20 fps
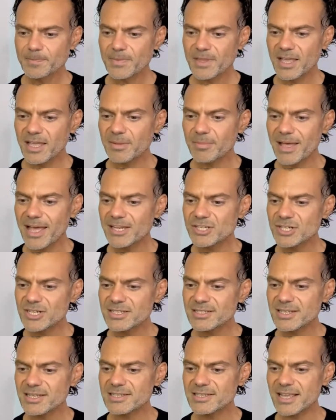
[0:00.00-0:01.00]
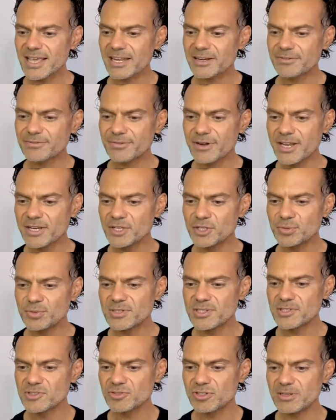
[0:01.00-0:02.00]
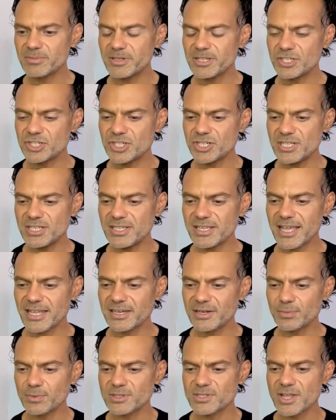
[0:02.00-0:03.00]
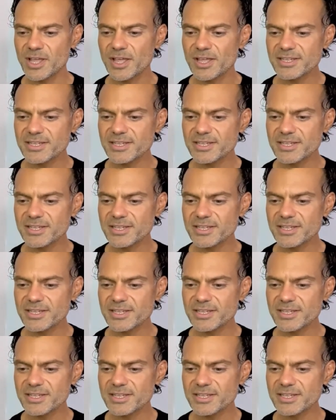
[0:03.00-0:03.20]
Um, Angela says I had a friend who was extremely chic, and it was her